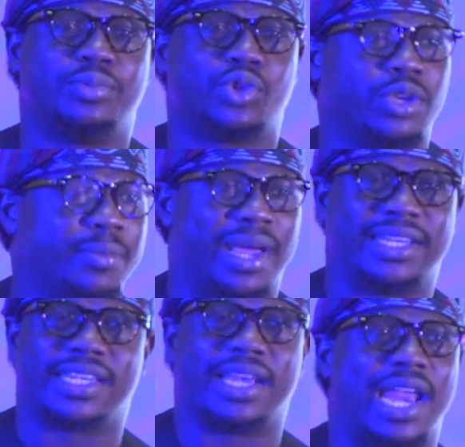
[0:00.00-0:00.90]
up to him
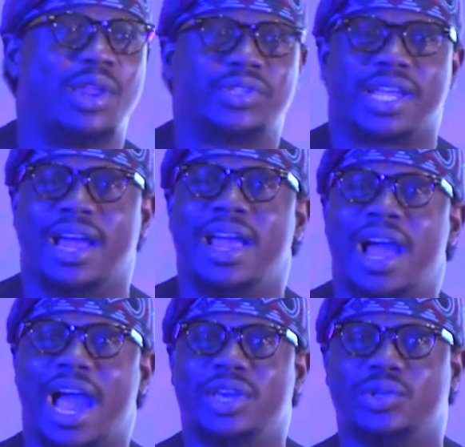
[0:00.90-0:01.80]
and said, "Hello, sir.
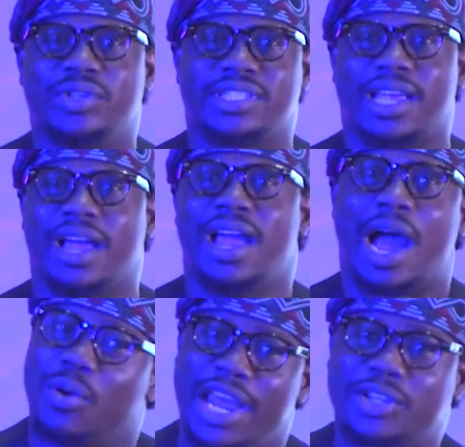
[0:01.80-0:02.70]
How you doing, sir?
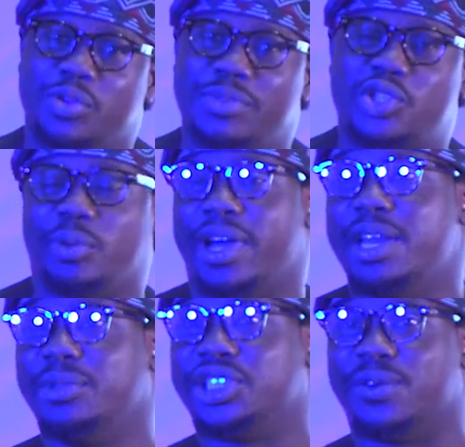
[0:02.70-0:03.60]
I would like to meet you. My
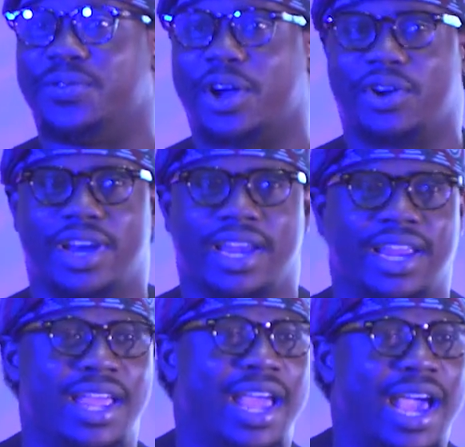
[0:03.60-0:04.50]
name is Seun
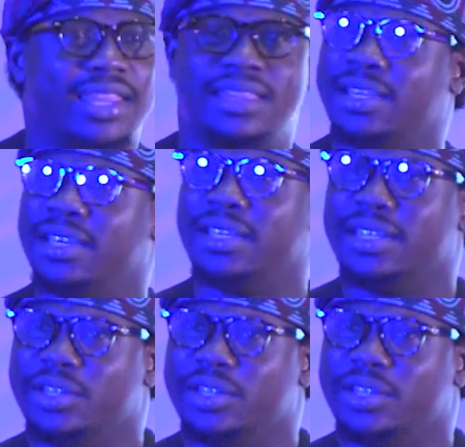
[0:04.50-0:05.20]
Fakorede." And the,